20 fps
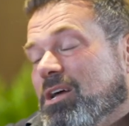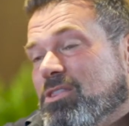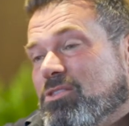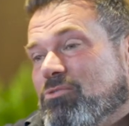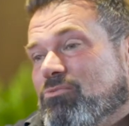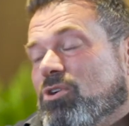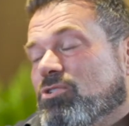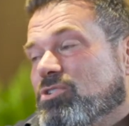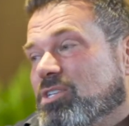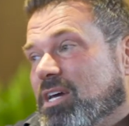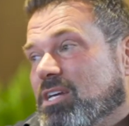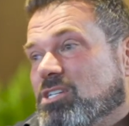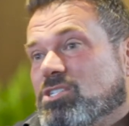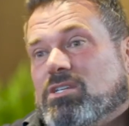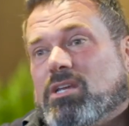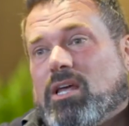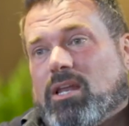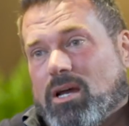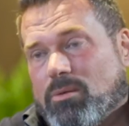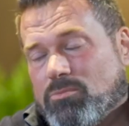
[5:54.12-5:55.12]
the
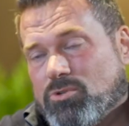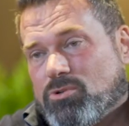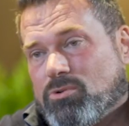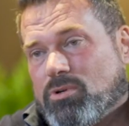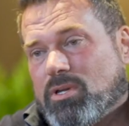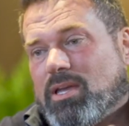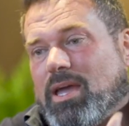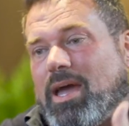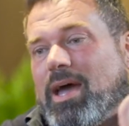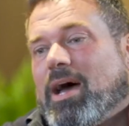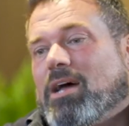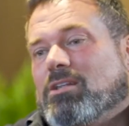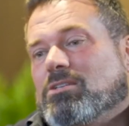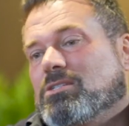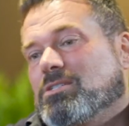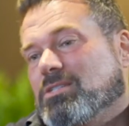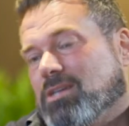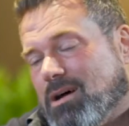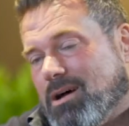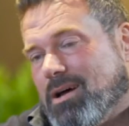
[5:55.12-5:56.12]
rotation, and I'm talking
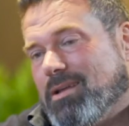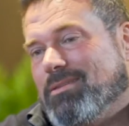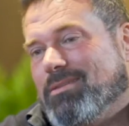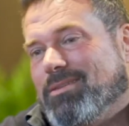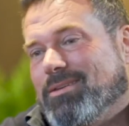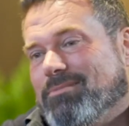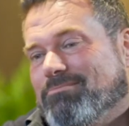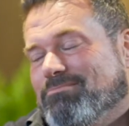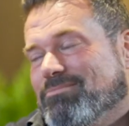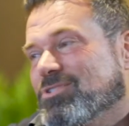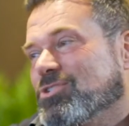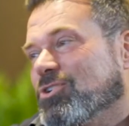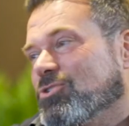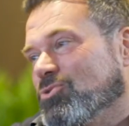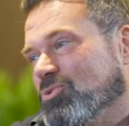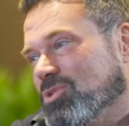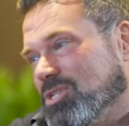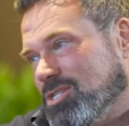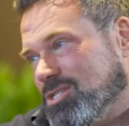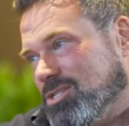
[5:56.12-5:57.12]
outside the
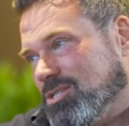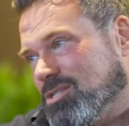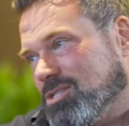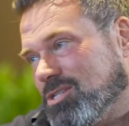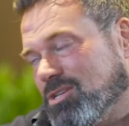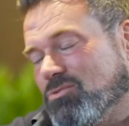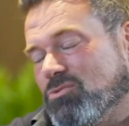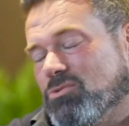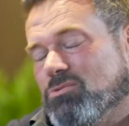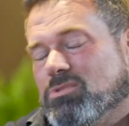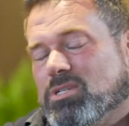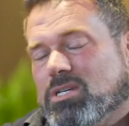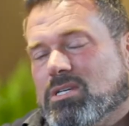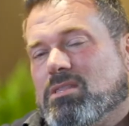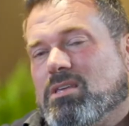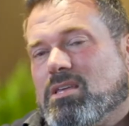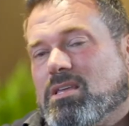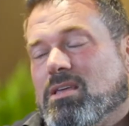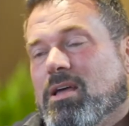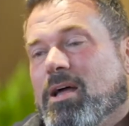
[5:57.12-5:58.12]
social distancing rules. I
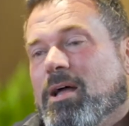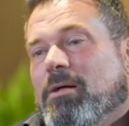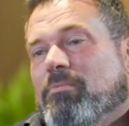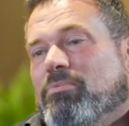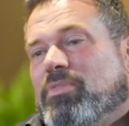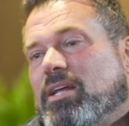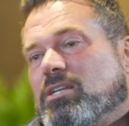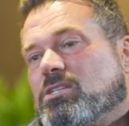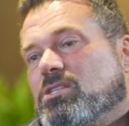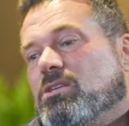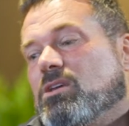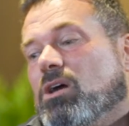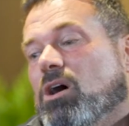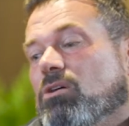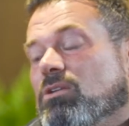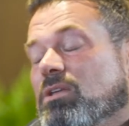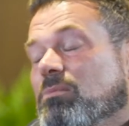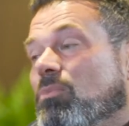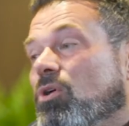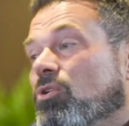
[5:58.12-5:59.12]
think that's the
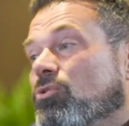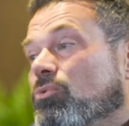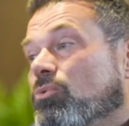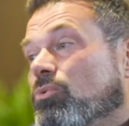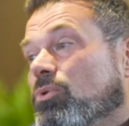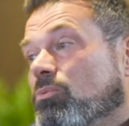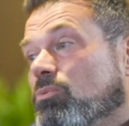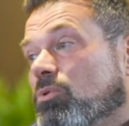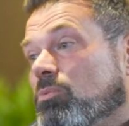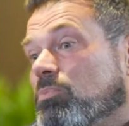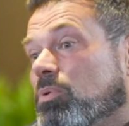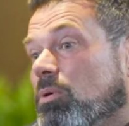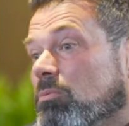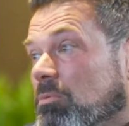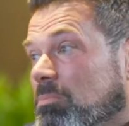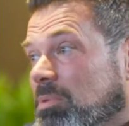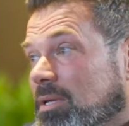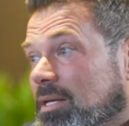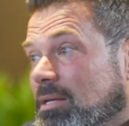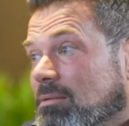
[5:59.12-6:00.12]
only model model that will
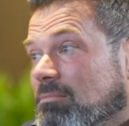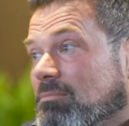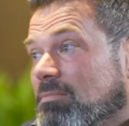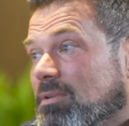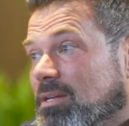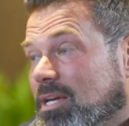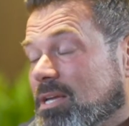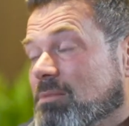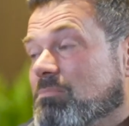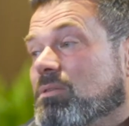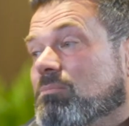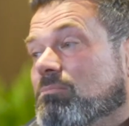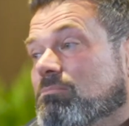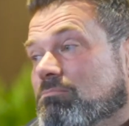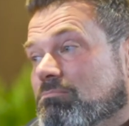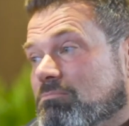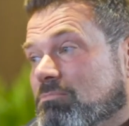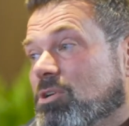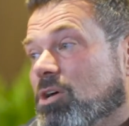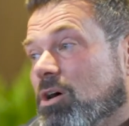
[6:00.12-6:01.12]
probably keep them
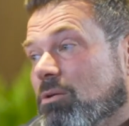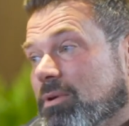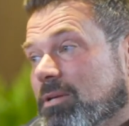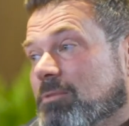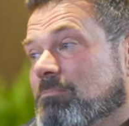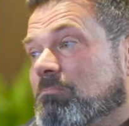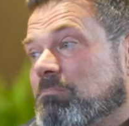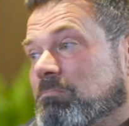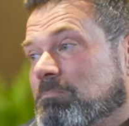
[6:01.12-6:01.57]
going.